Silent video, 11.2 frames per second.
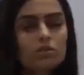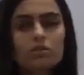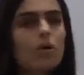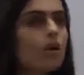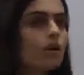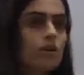
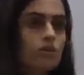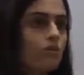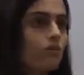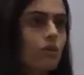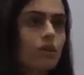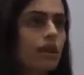so on and so
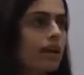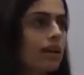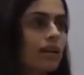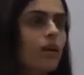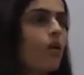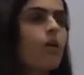forth. Like
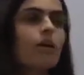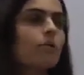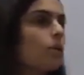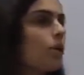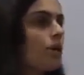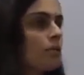
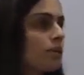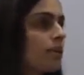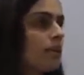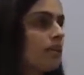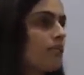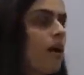horrible
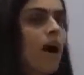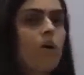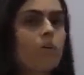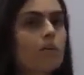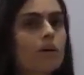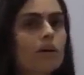tales of how
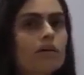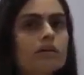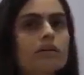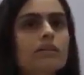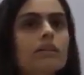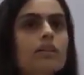
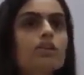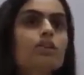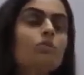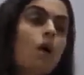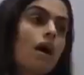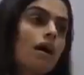women's
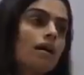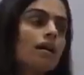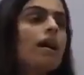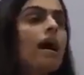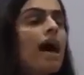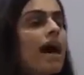condition was.
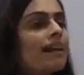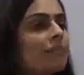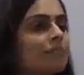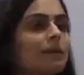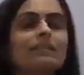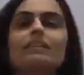And
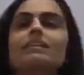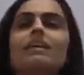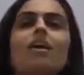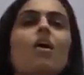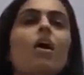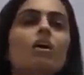
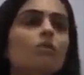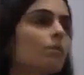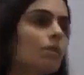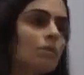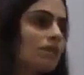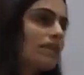basically all
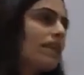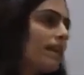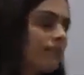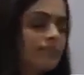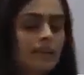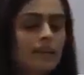women were
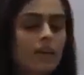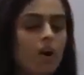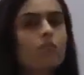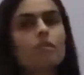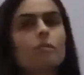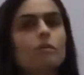slaves, and
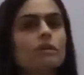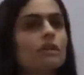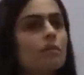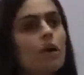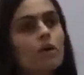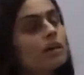all women were
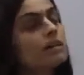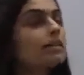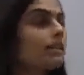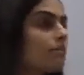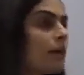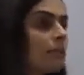somehow killed
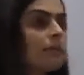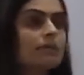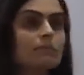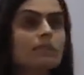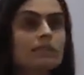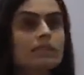as babies
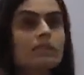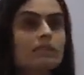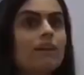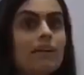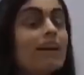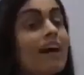but still
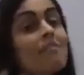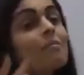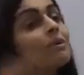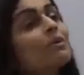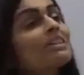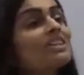survived. And I
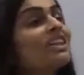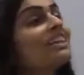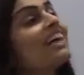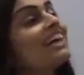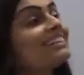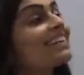remember questioning
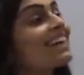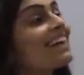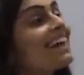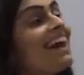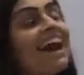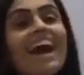that as a kid.
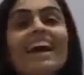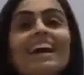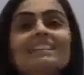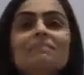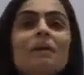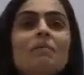I
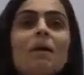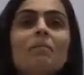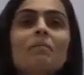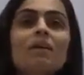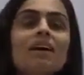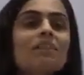asked my
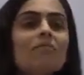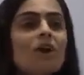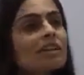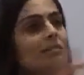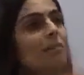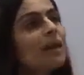mom, if
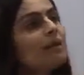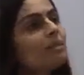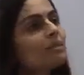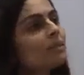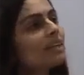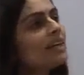all the
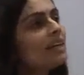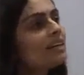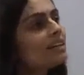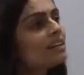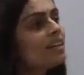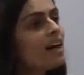babies were
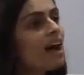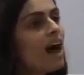killed,